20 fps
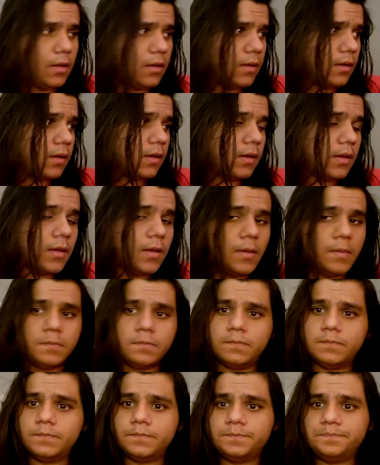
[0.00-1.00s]

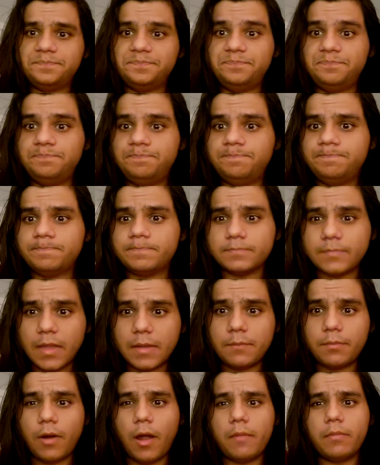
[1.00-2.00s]
Um, and
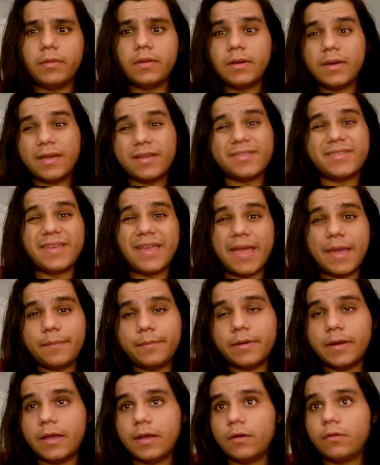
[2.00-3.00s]
probably next Camp
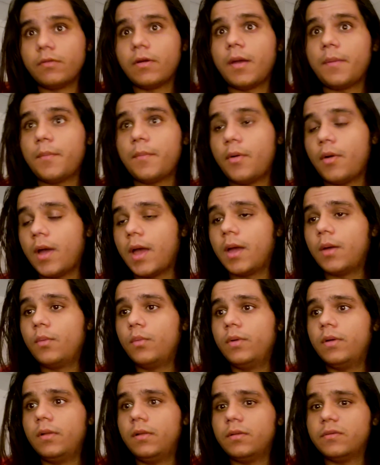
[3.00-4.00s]
NaNoWriMo, I
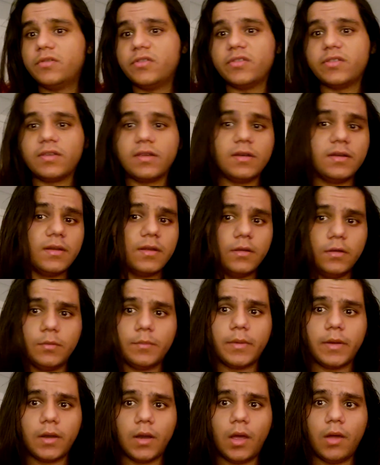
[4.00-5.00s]
will just continue
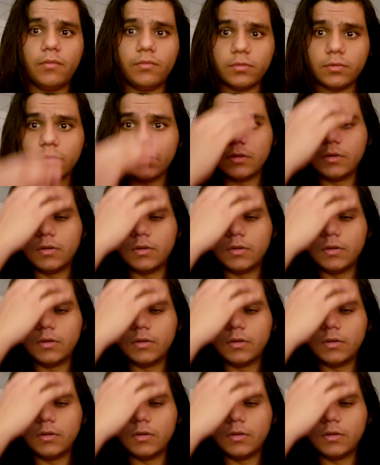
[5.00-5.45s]
my novel.